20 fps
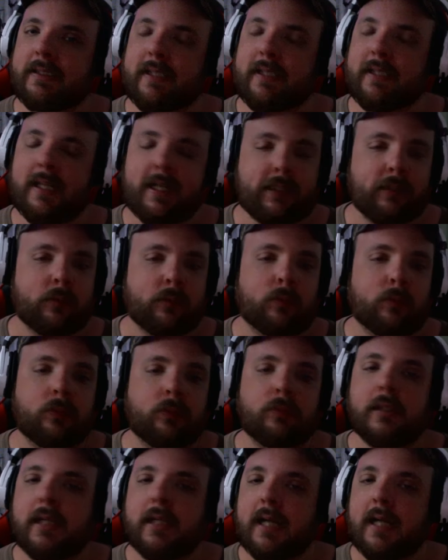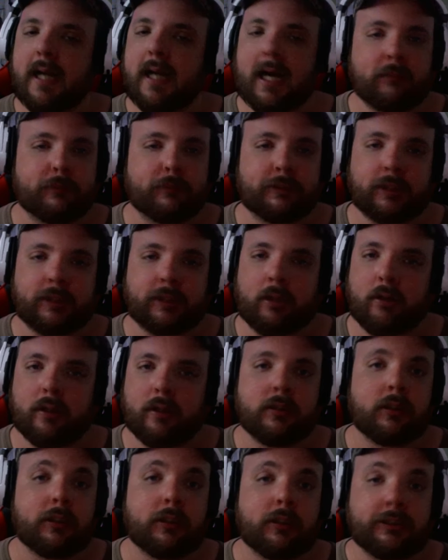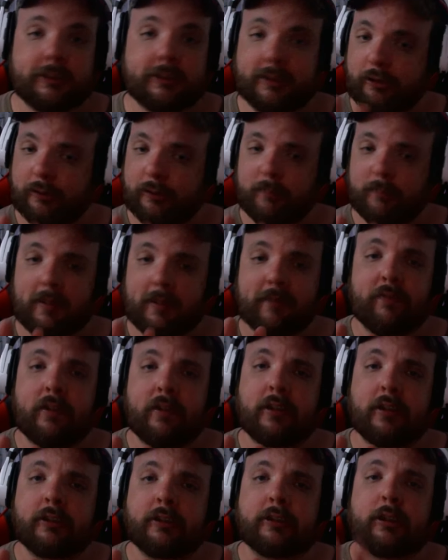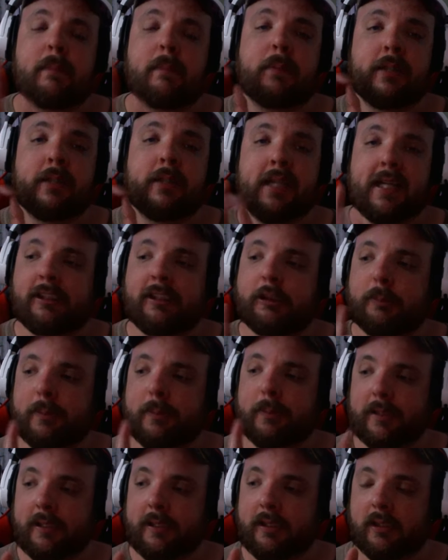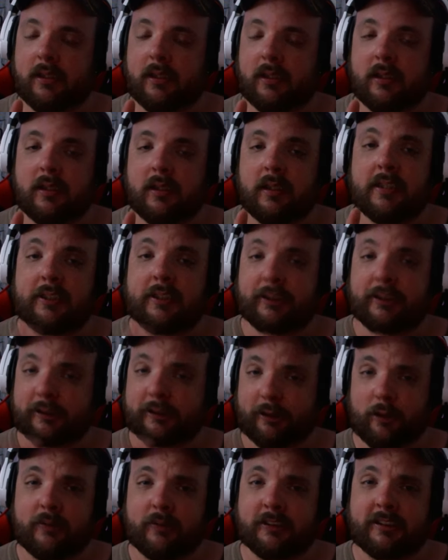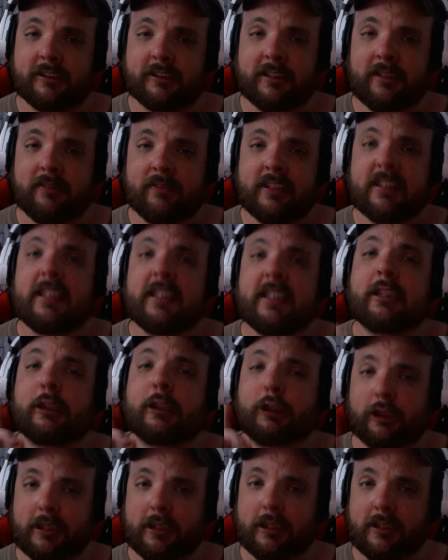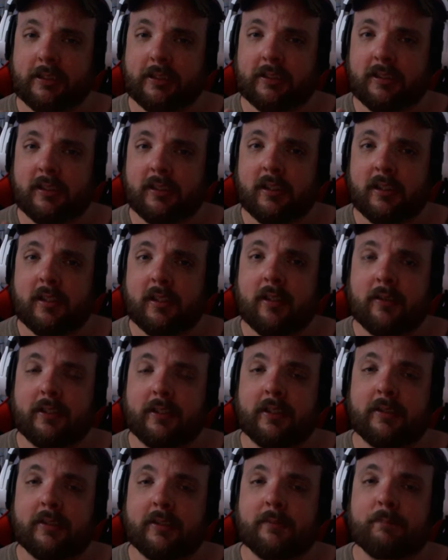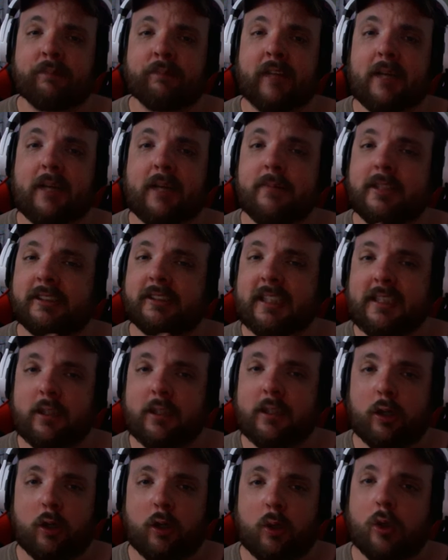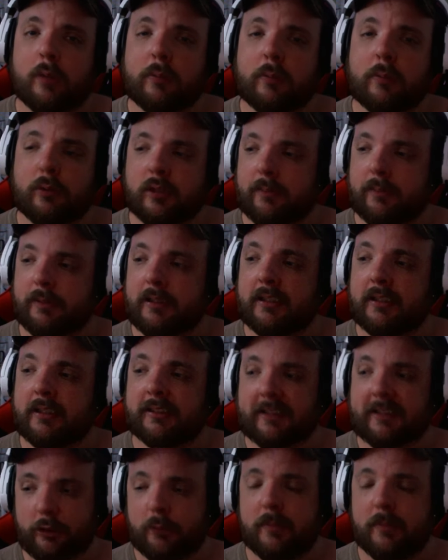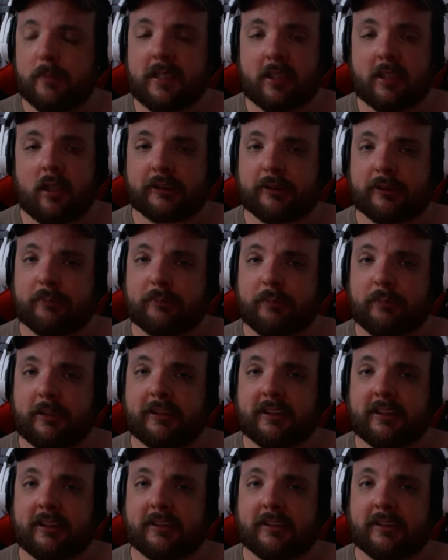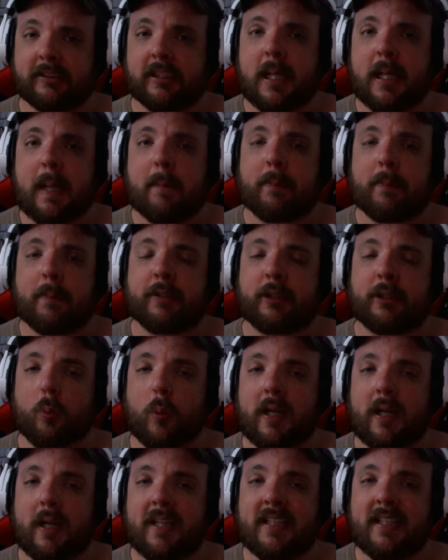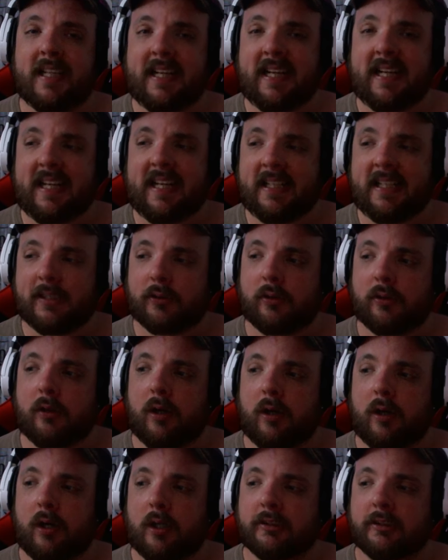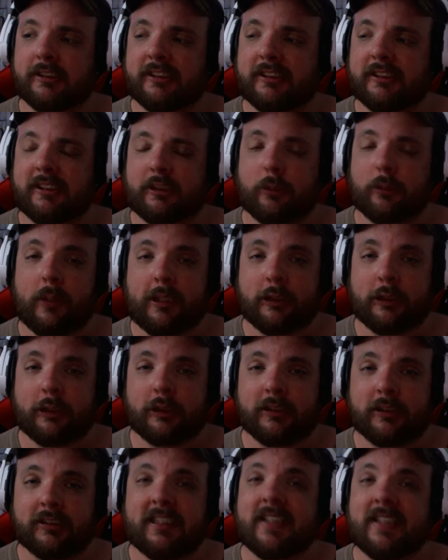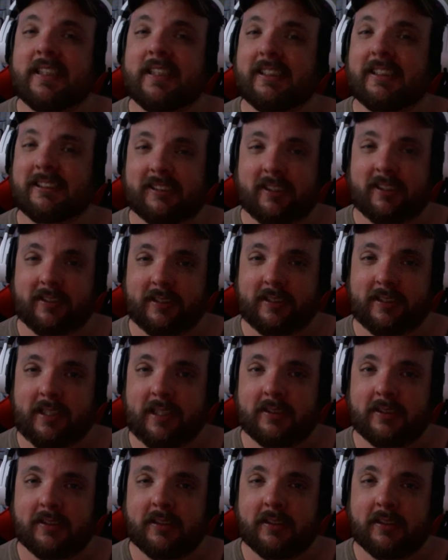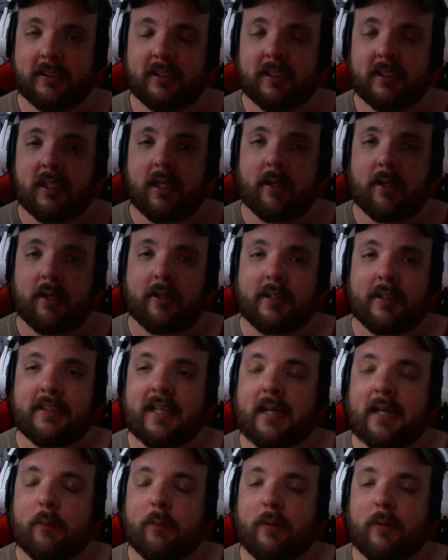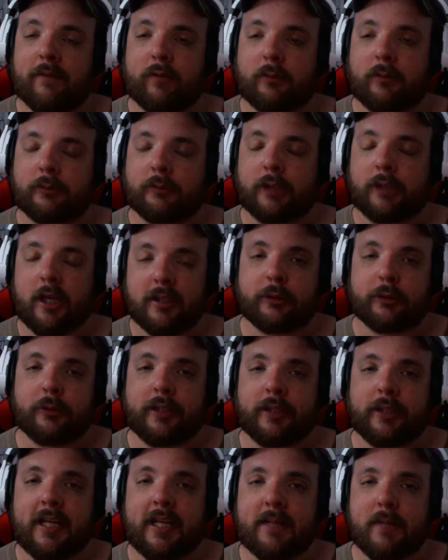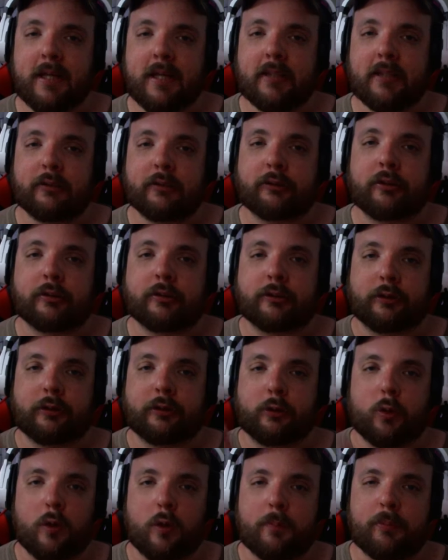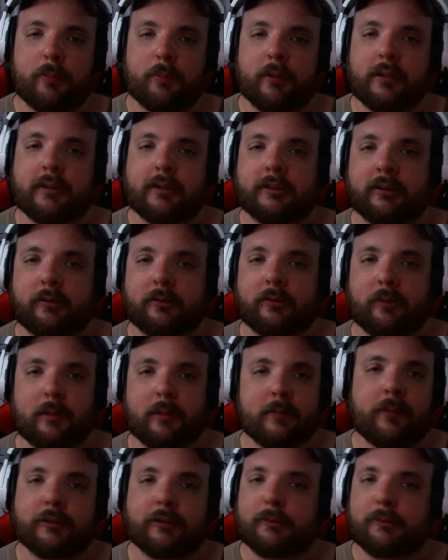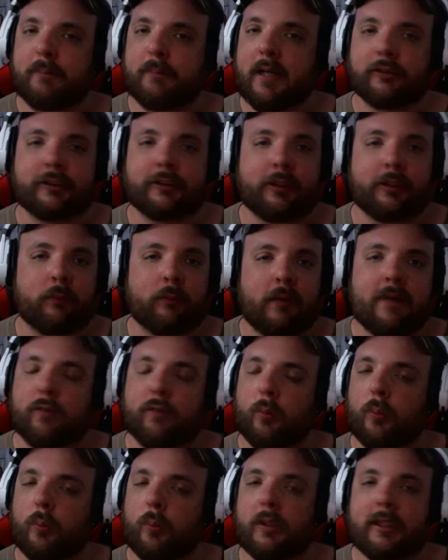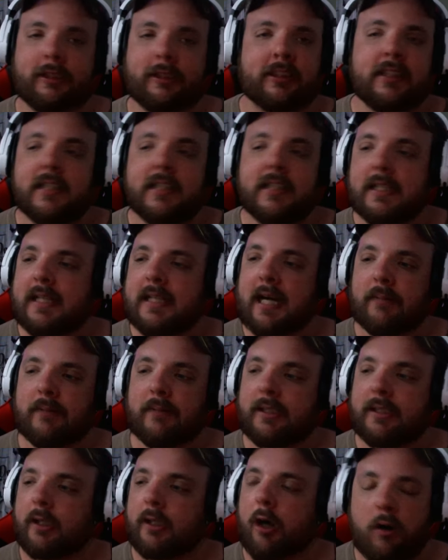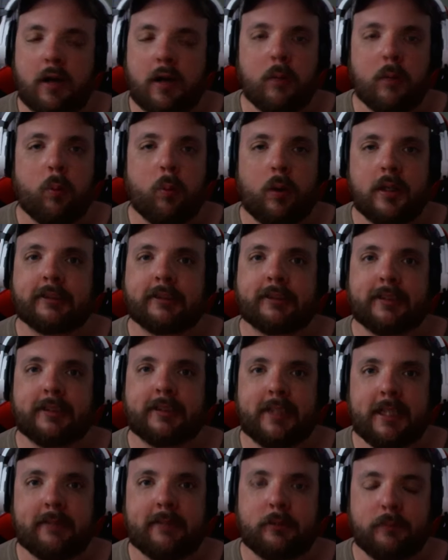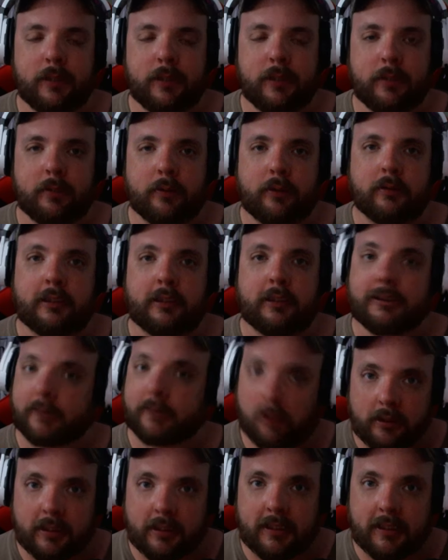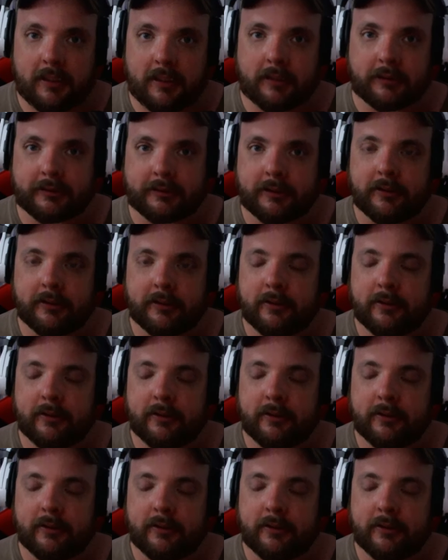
They, I'm sorry, excuse my French, but HP, the service and everything is shit. Okay, I'm not saying they're a horrible company because they do make awesome PCs, but the way they handle on situations, they suck at. All right, I went from talking to the head manager to corporate to, I mean, I was bouncing around for weeks. I'm like, all I want is a damn computer. That's all I ask.